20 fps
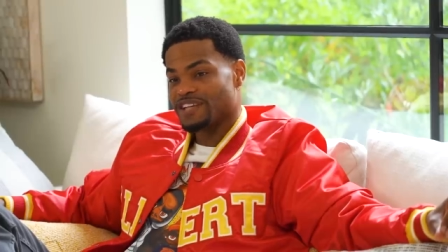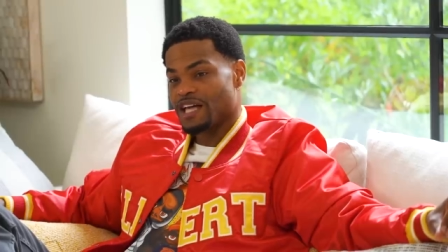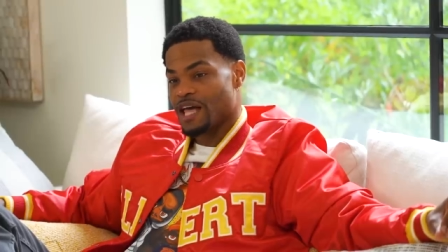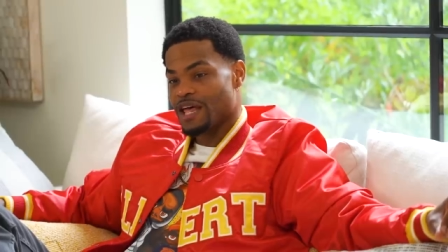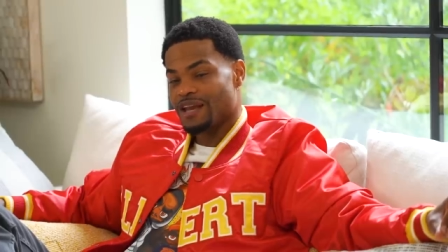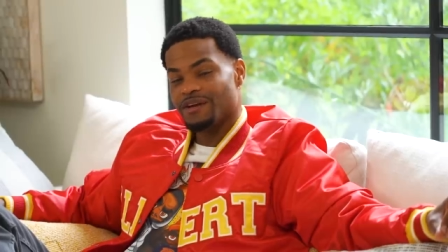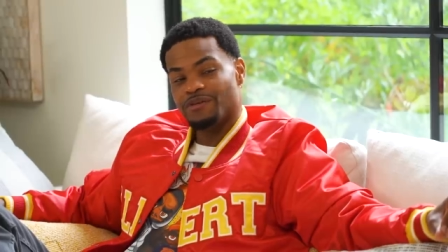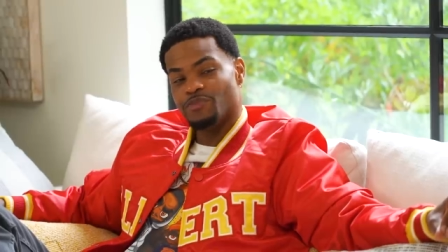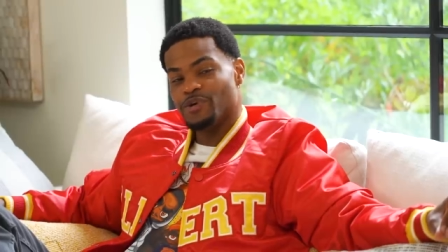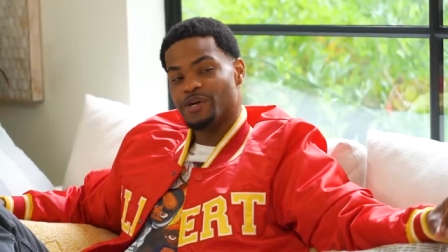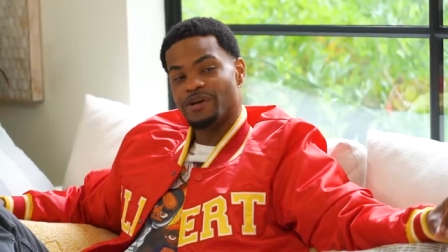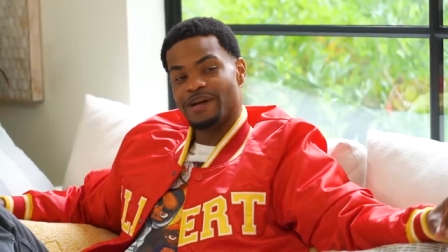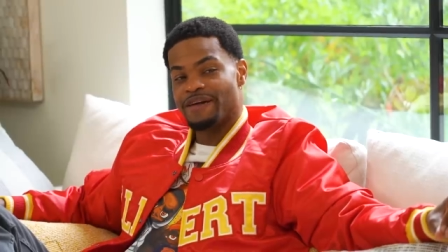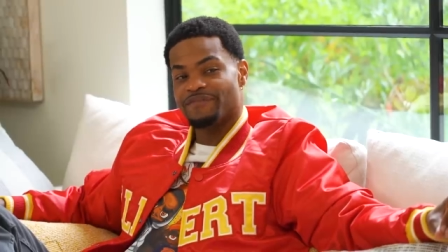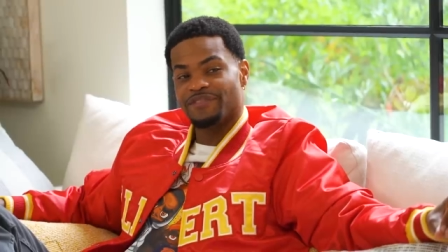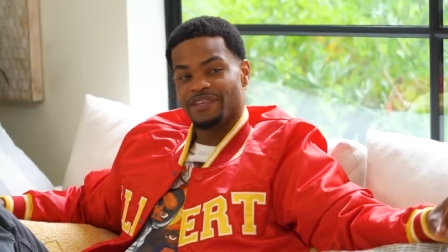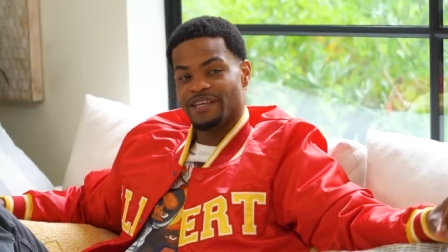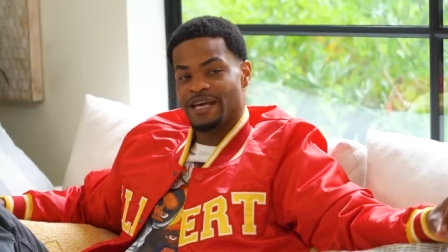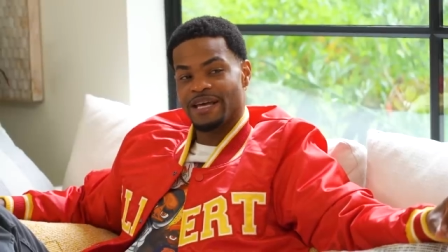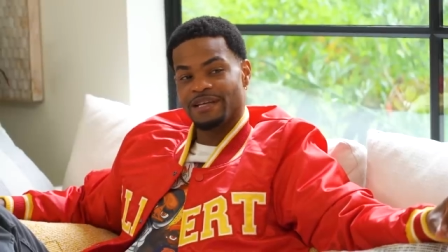I don't, we don't
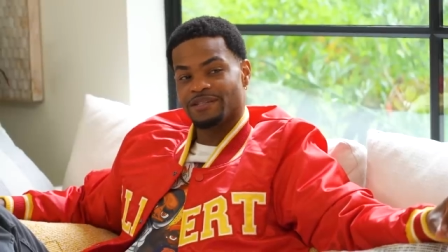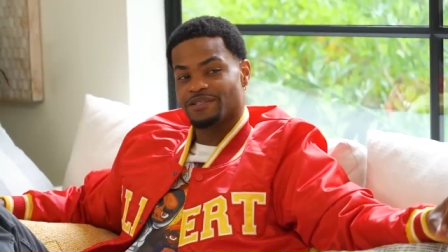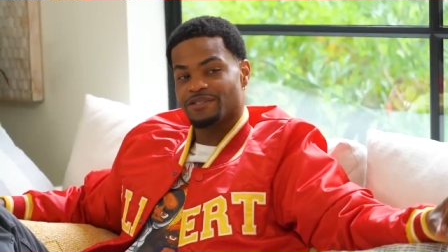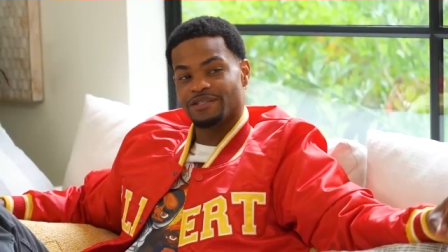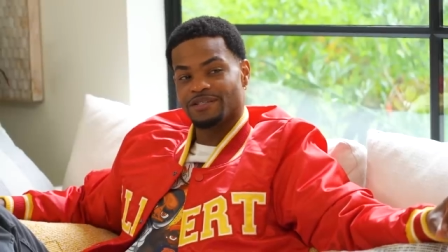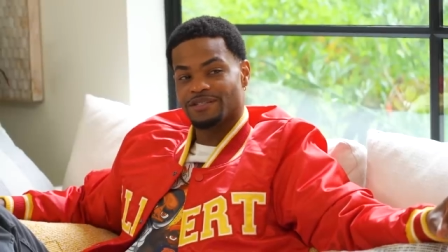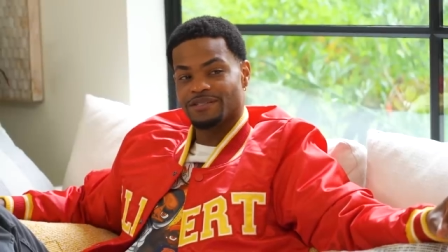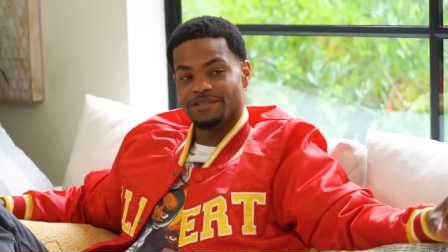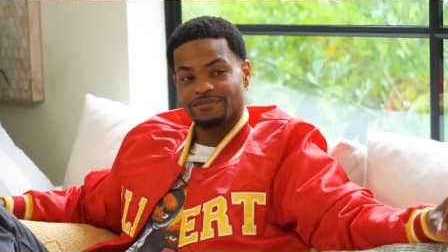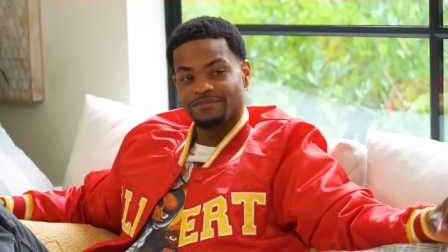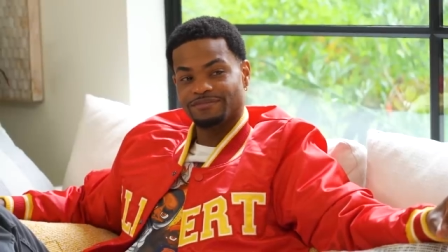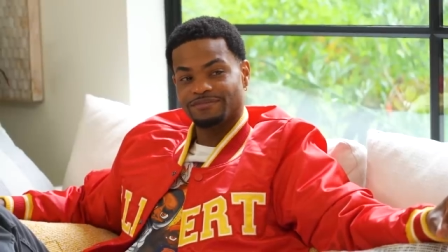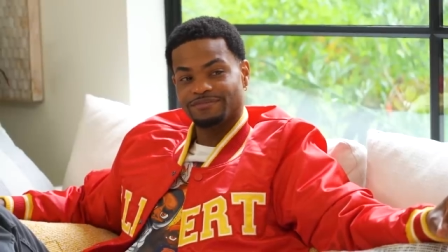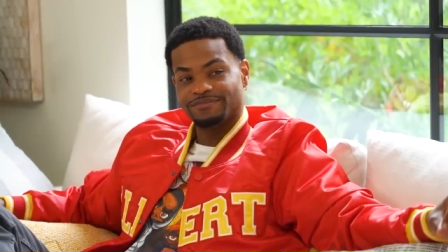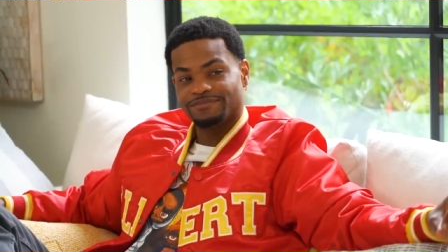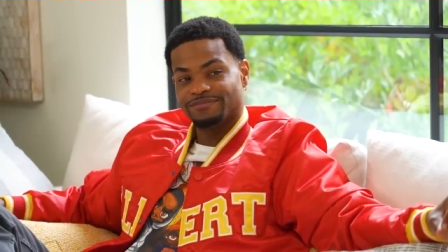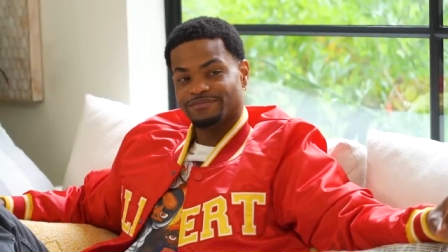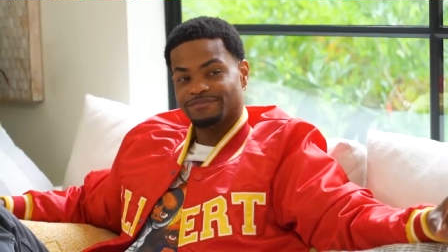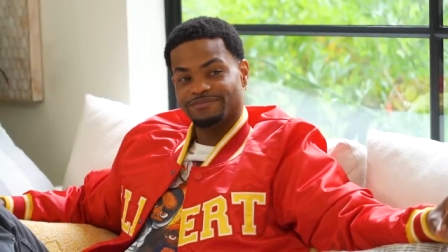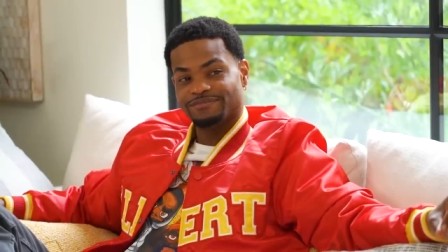have the answers.
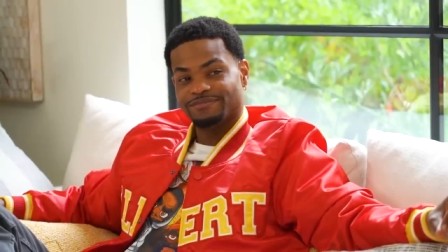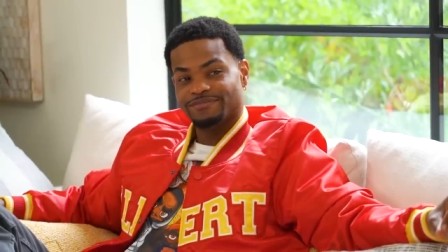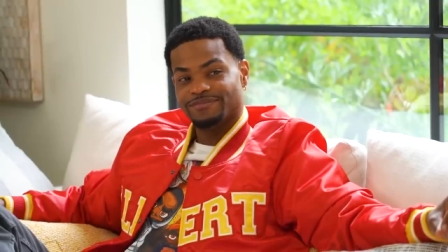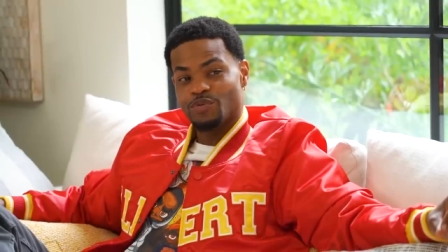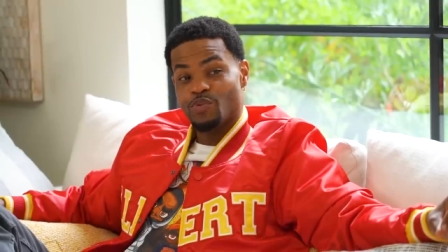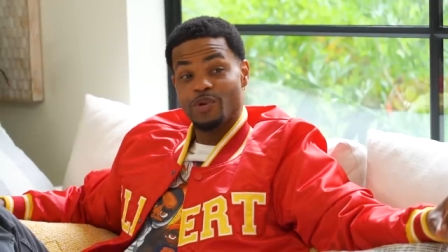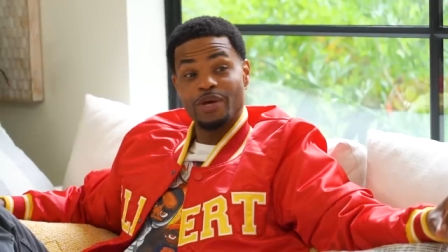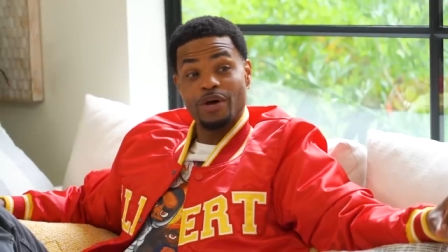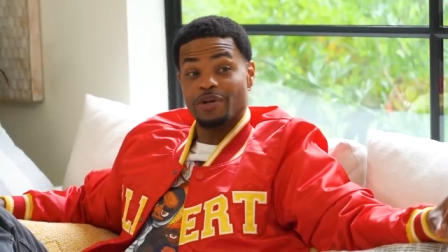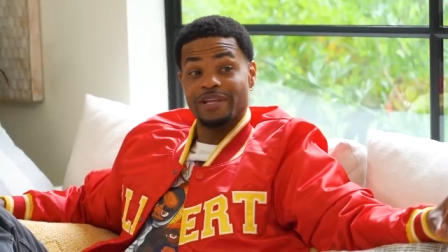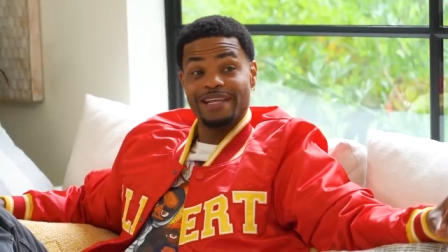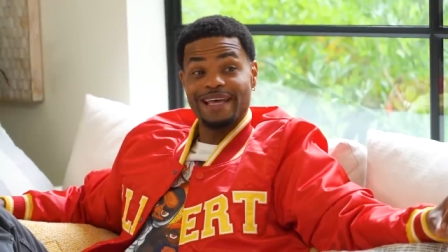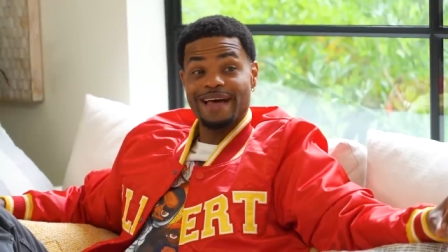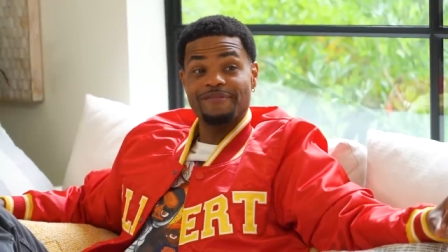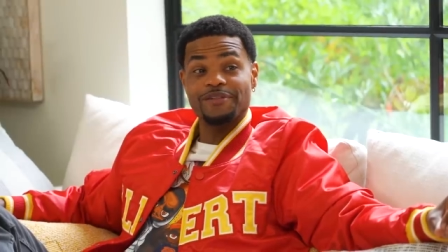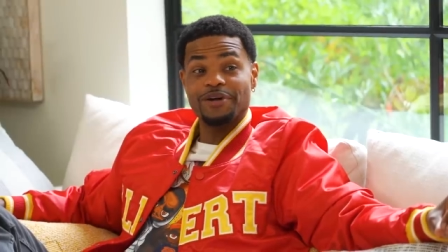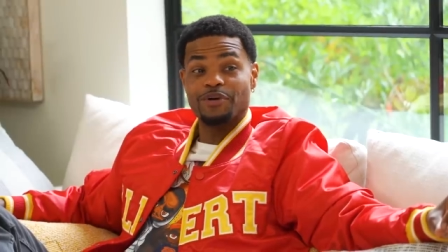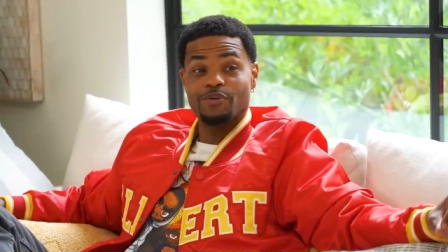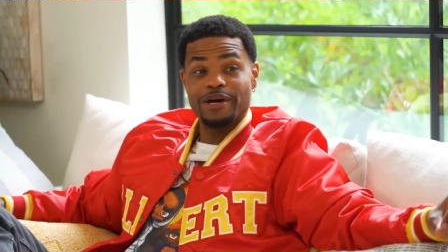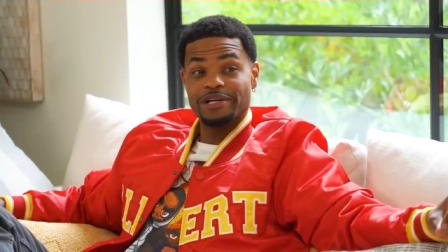Okay. We only
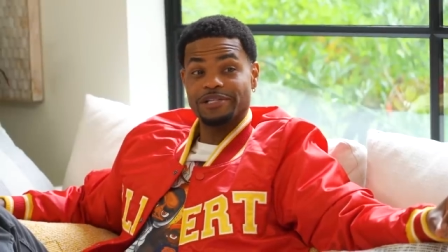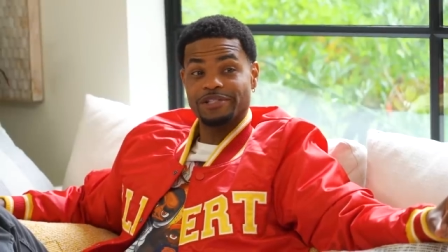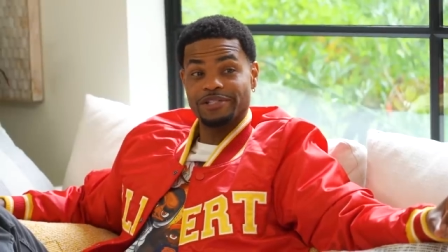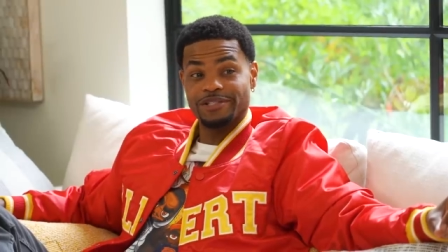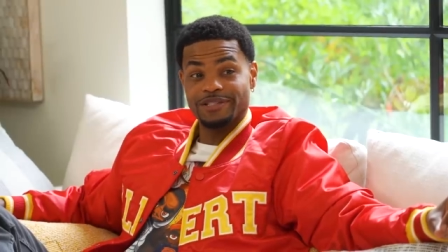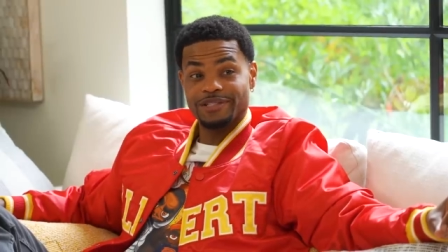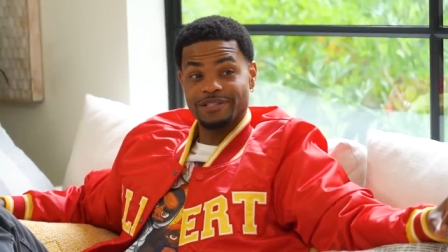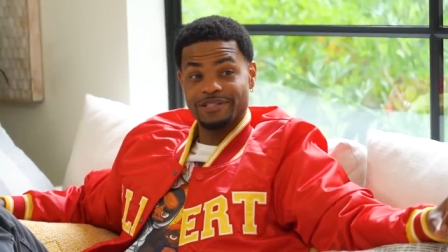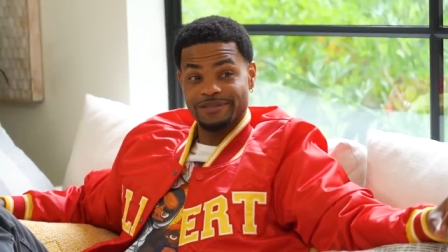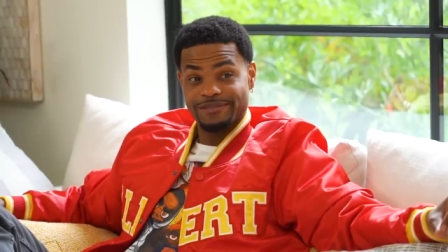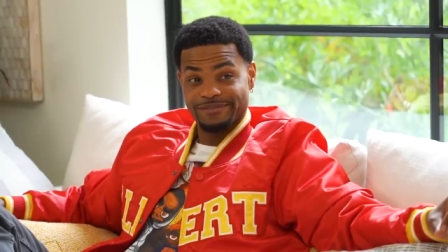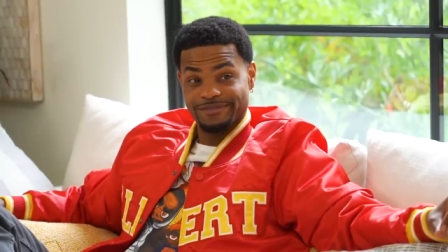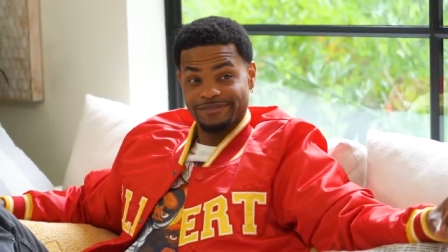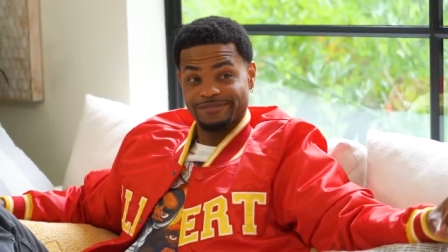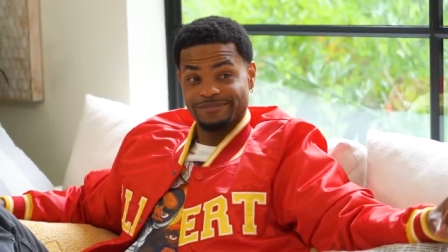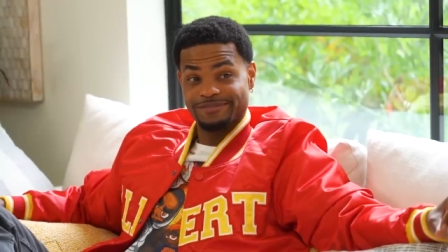have the questions.